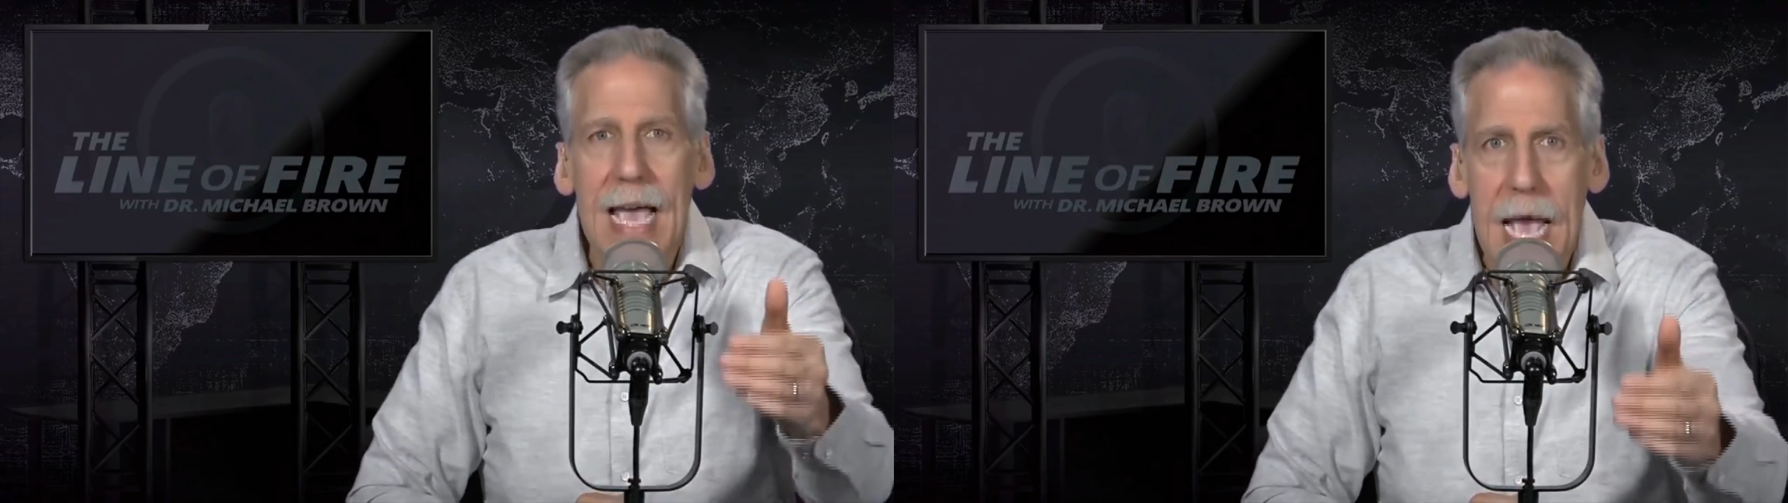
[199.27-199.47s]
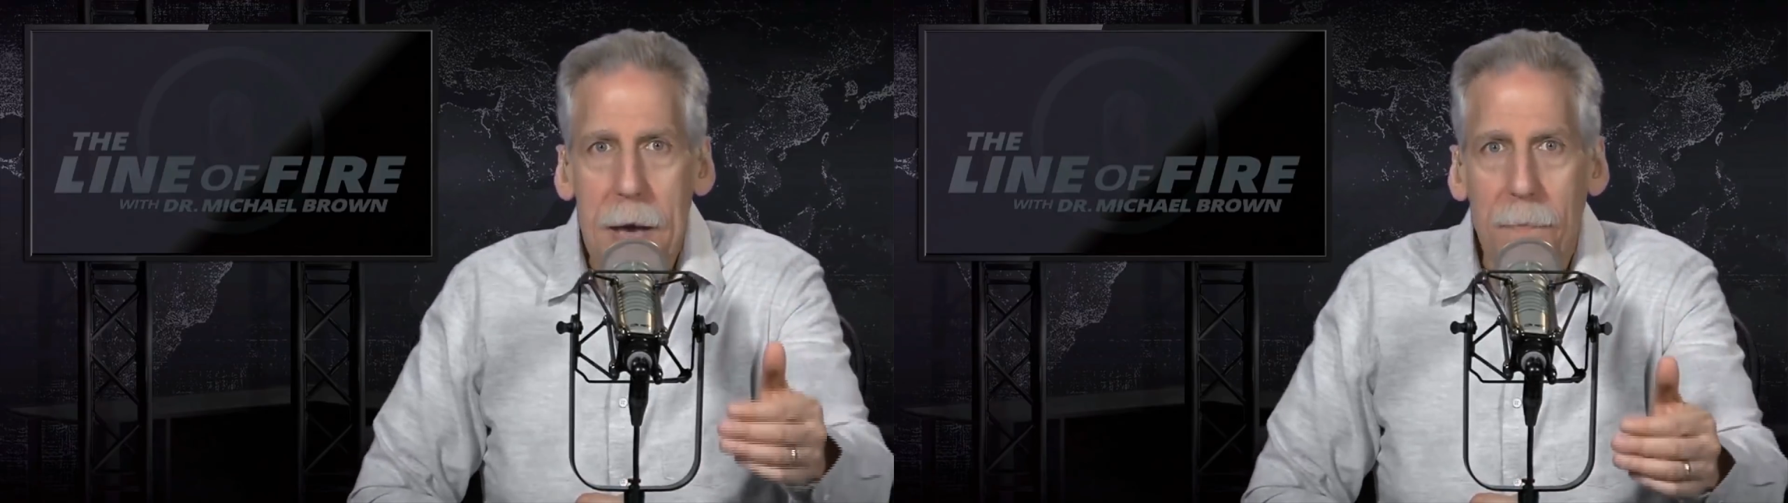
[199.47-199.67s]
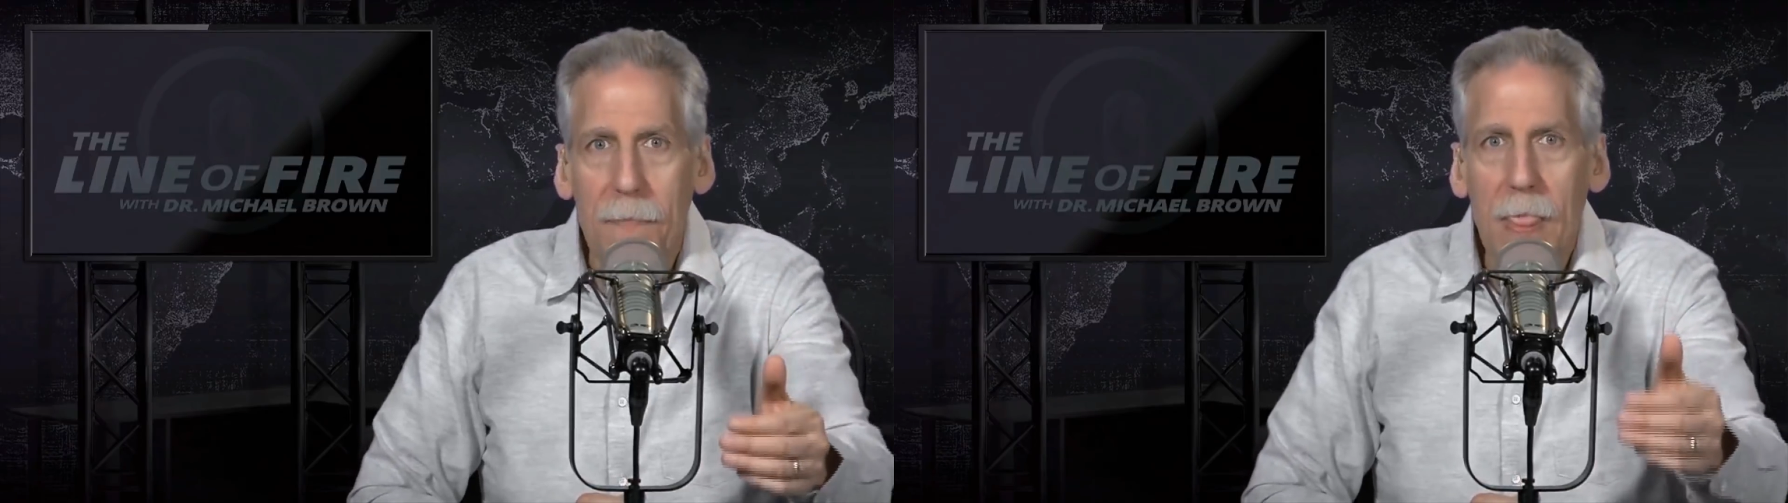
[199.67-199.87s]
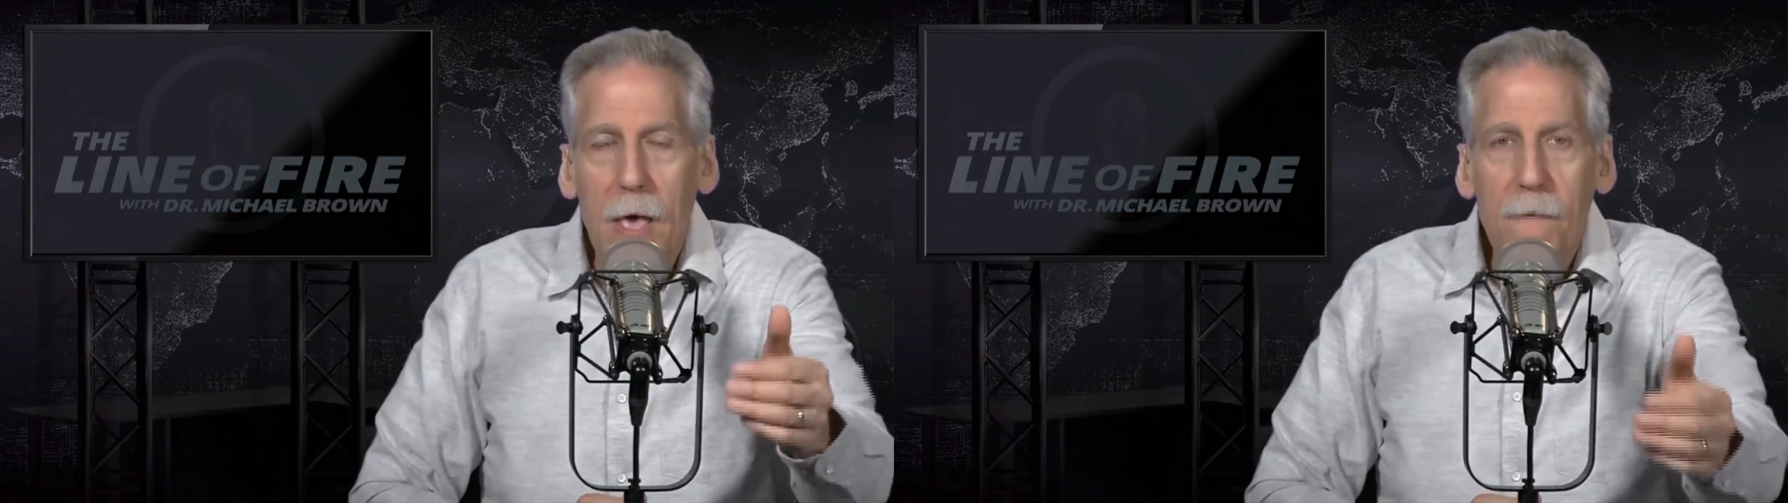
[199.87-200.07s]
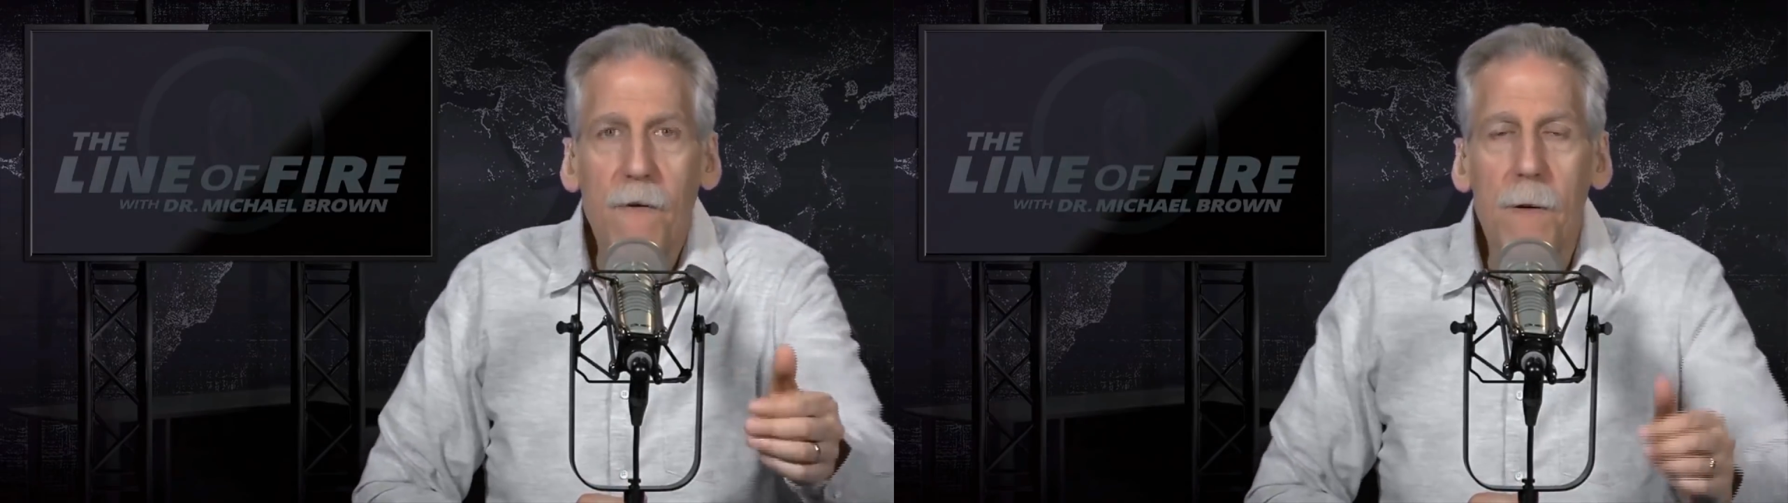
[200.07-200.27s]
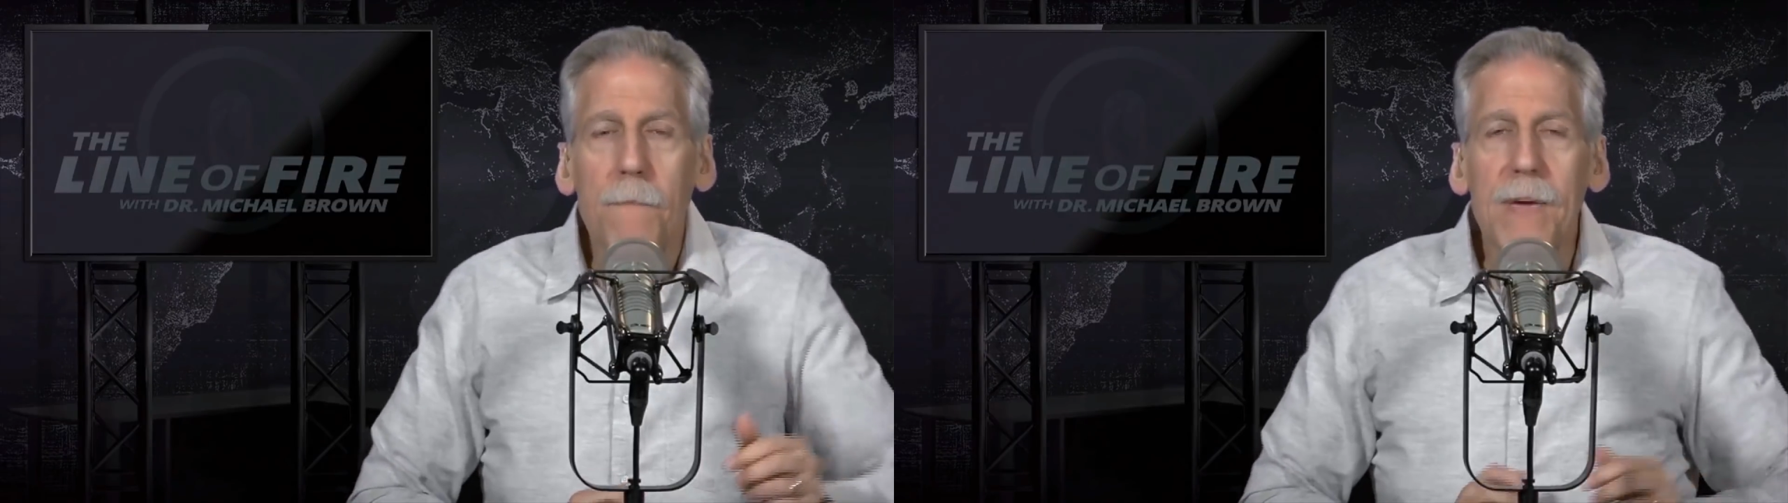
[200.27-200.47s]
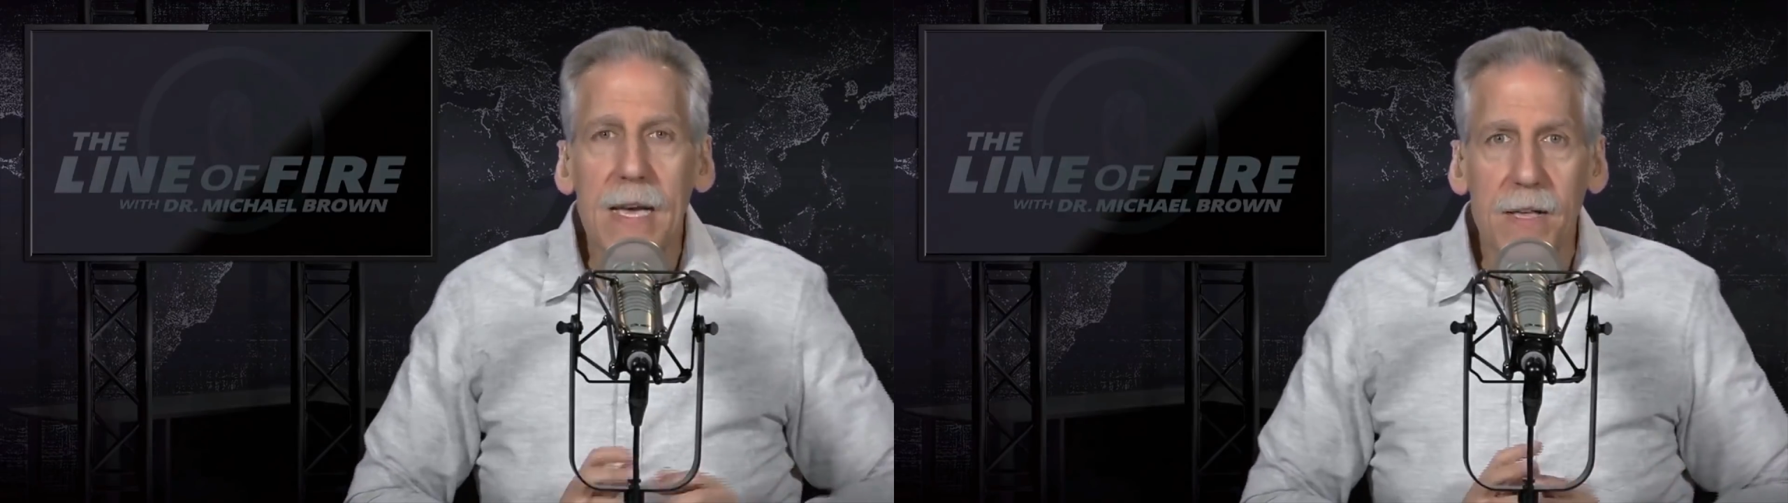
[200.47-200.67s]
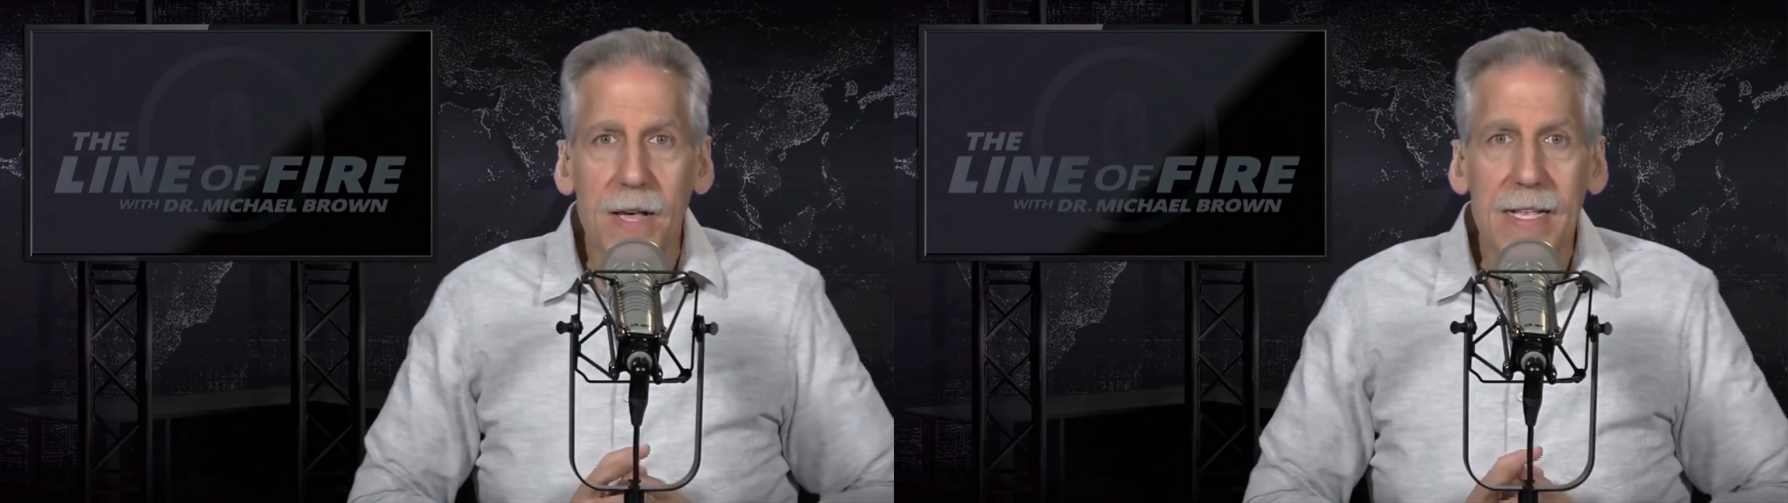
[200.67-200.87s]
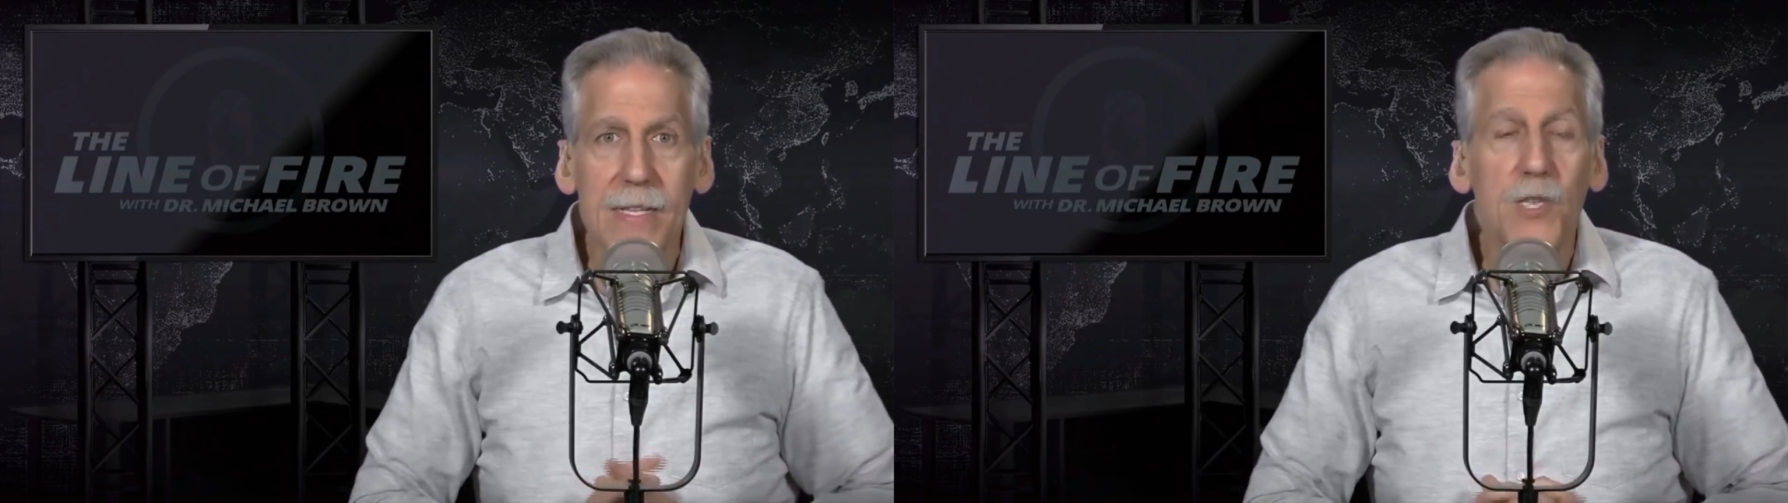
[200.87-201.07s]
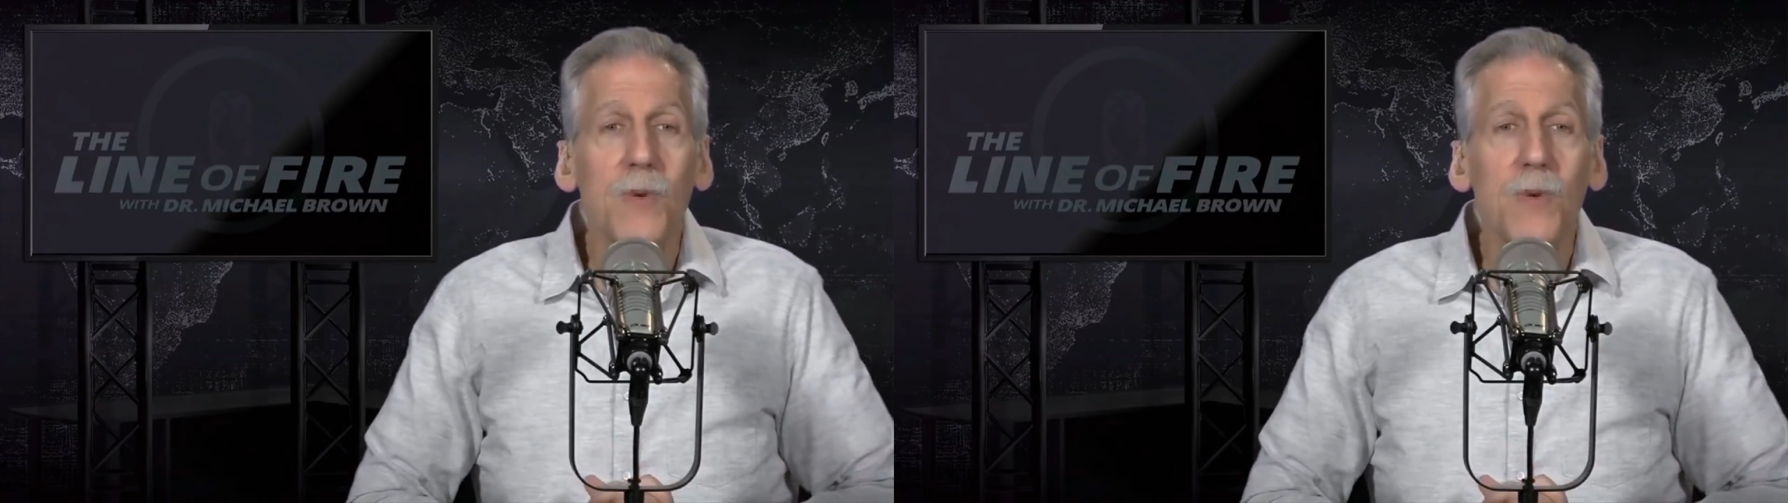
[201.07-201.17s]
him from being elected.